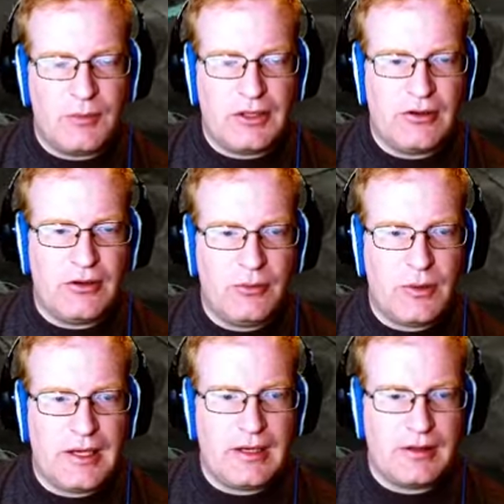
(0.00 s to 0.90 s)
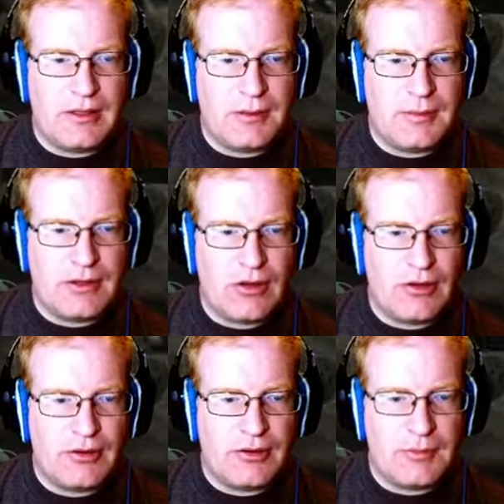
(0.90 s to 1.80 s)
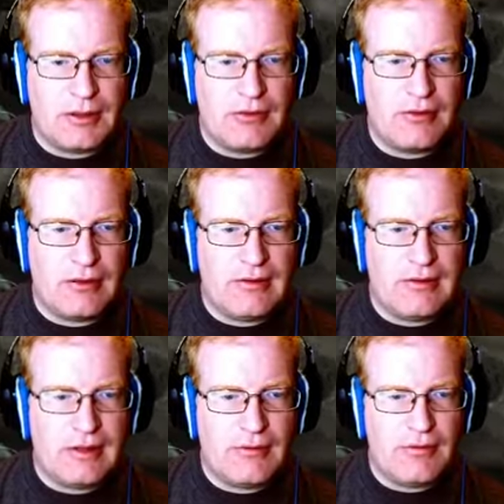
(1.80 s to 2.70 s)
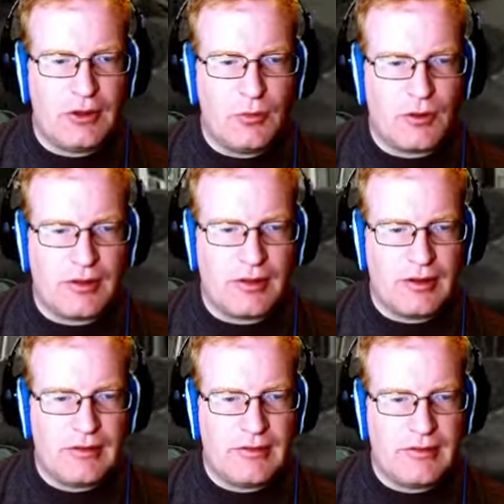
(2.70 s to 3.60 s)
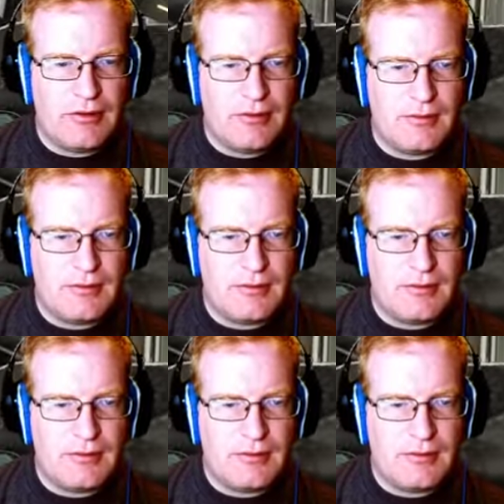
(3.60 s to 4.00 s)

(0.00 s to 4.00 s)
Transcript: we could wait a little bit longer to make sure these get a few more things here.